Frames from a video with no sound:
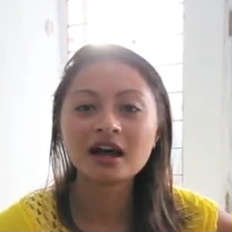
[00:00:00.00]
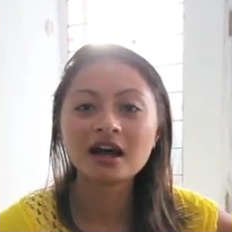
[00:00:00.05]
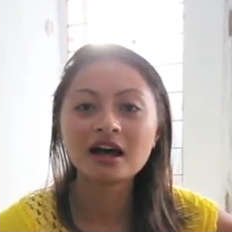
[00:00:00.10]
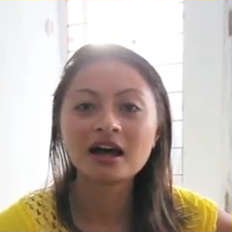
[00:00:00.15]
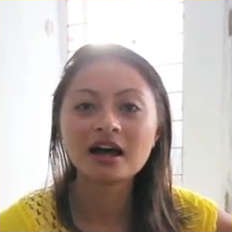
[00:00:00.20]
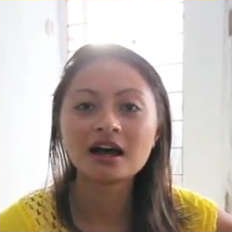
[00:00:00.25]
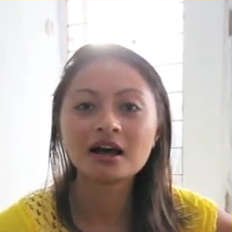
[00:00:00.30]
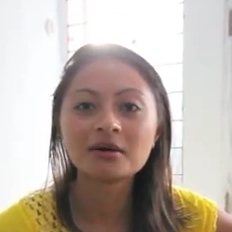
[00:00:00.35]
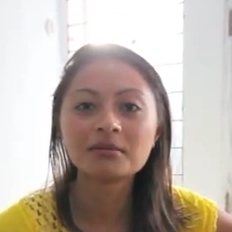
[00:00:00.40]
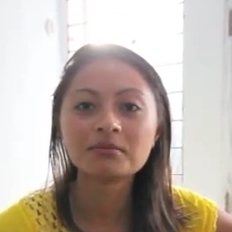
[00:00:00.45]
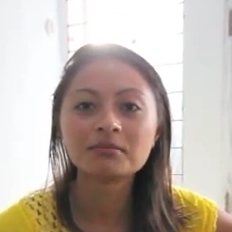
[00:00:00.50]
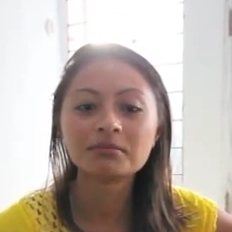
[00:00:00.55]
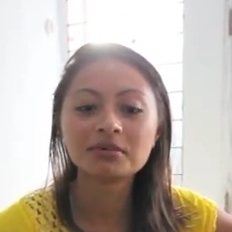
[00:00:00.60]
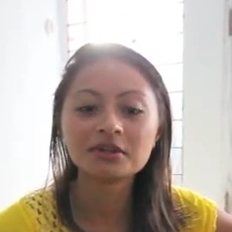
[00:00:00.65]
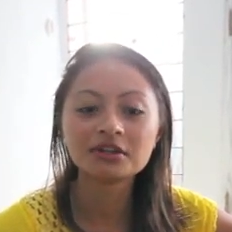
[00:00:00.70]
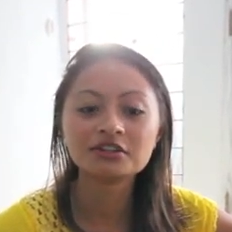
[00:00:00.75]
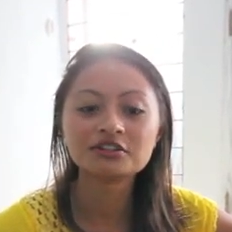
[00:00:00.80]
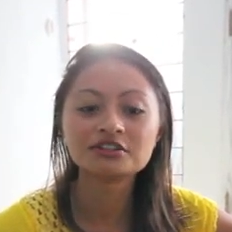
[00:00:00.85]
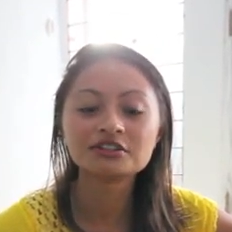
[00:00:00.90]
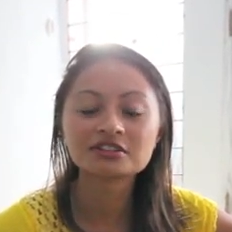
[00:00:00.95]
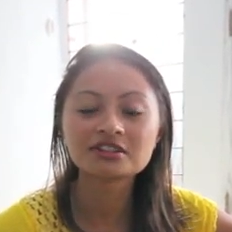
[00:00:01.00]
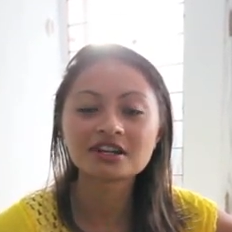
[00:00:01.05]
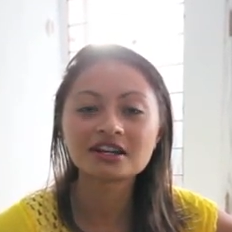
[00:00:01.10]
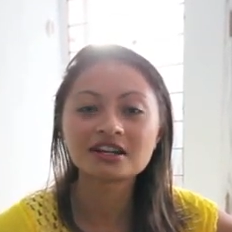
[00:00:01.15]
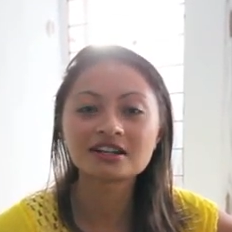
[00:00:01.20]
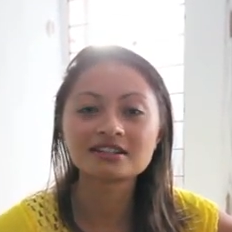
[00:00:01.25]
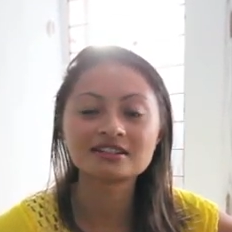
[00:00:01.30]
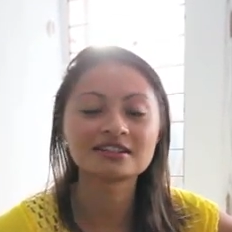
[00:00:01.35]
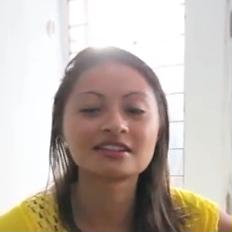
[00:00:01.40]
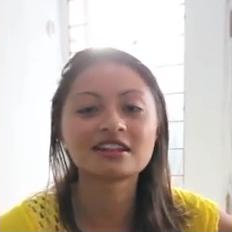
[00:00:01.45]
but you just
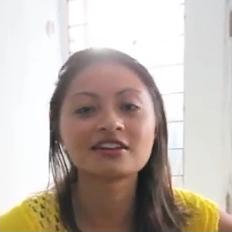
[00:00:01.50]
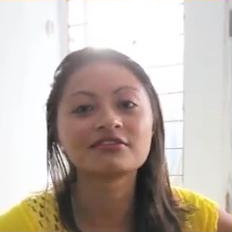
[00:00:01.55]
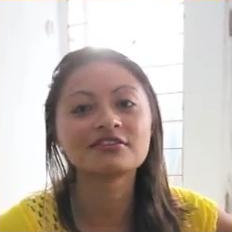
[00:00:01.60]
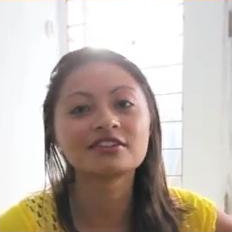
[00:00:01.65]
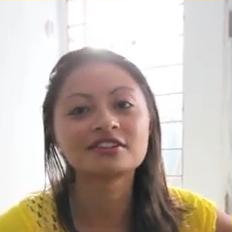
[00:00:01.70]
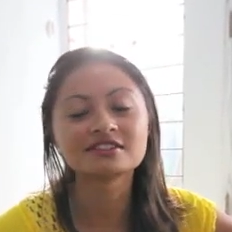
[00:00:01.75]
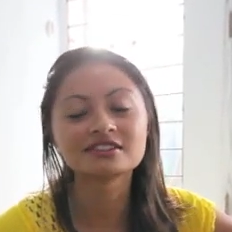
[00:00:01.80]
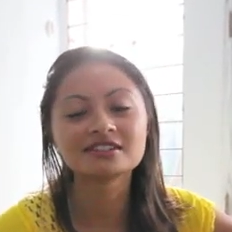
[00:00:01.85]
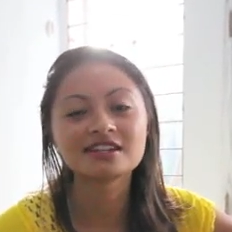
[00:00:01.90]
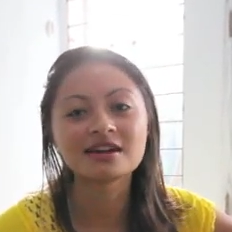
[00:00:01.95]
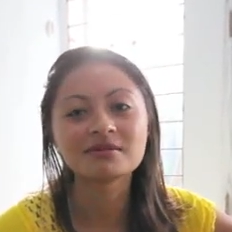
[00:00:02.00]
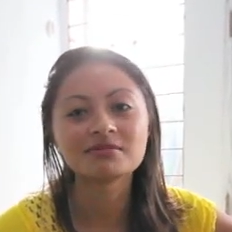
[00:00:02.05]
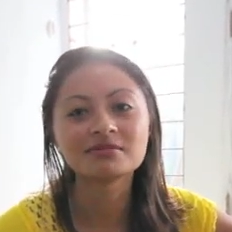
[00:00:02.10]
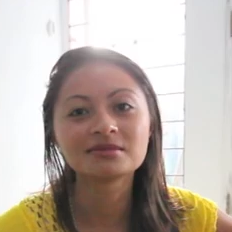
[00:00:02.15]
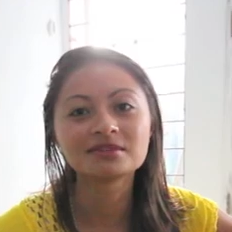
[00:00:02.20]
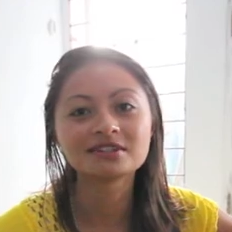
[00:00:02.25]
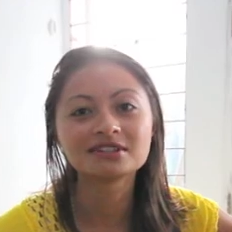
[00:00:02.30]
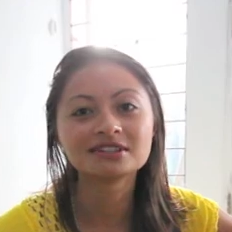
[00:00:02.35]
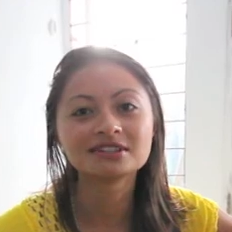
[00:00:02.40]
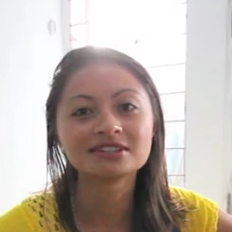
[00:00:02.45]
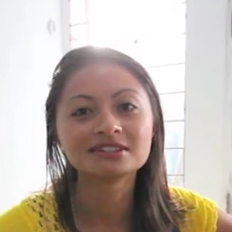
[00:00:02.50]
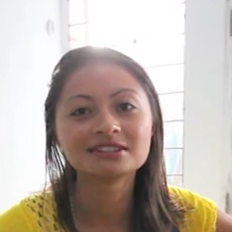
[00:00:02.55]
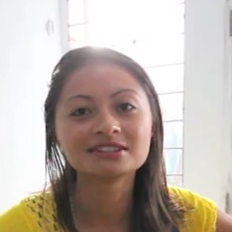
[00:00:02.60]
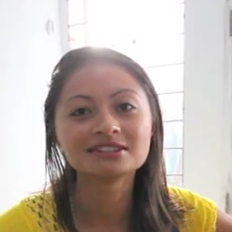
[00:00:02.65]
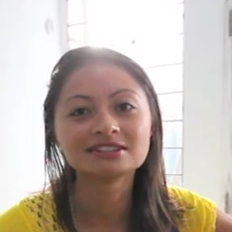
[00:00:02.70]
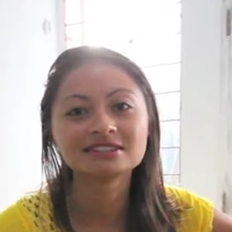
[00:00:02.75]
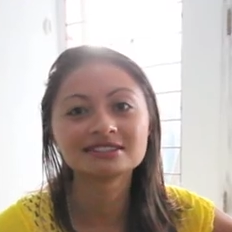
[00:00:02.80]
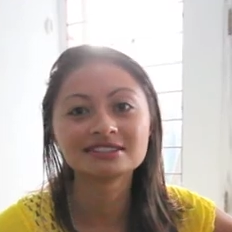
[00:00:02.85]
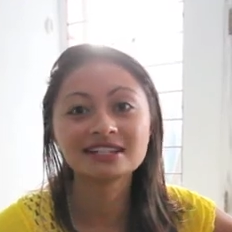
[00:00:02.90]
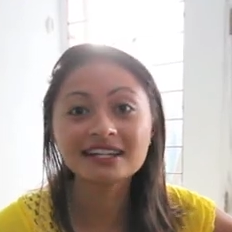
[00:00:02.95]
gotta take that first step.
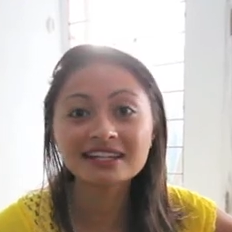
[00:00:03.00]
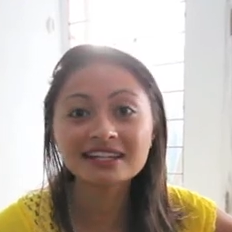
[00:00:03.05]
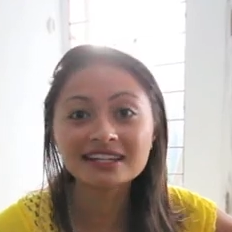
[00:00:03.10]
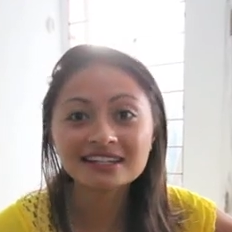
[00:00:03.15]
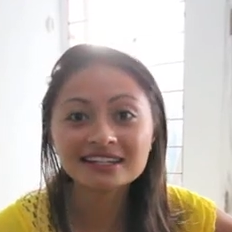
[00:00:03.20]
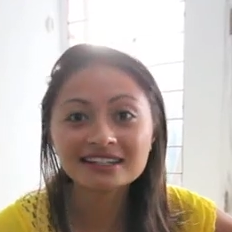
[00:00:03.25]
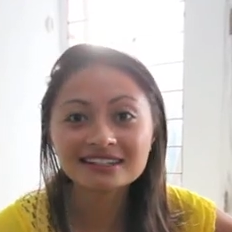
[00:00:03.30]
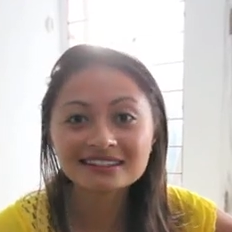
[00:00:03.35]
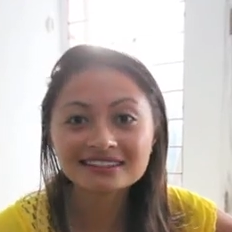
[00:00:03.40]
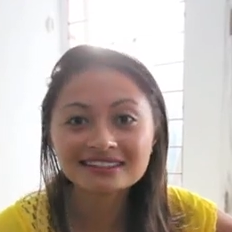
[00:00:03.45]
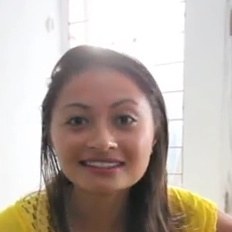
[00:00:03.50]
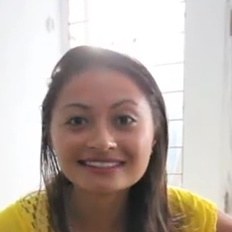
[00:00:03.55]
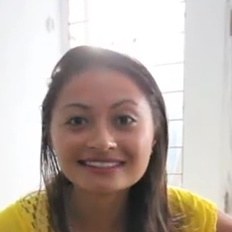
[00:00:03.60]
So take it.